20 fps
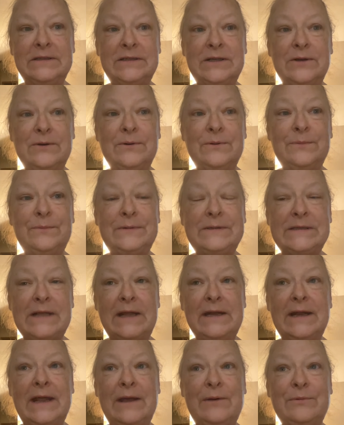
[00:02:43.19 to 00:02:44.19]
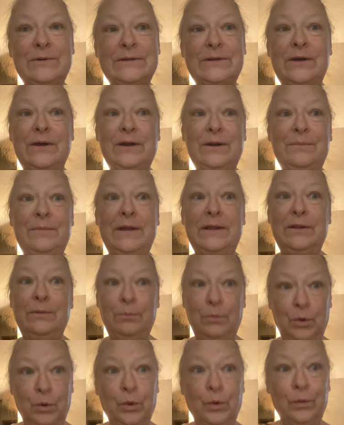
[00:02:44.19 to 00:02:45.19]
So Sunday was going to be the
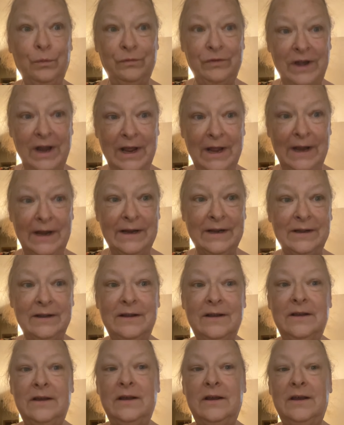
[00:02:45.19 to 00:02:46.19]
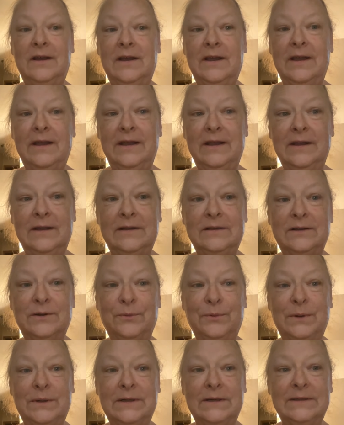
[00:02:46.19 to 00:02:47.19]
move day. And the
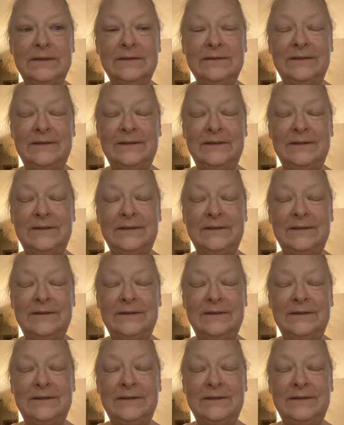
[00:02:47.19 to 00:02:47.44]
one...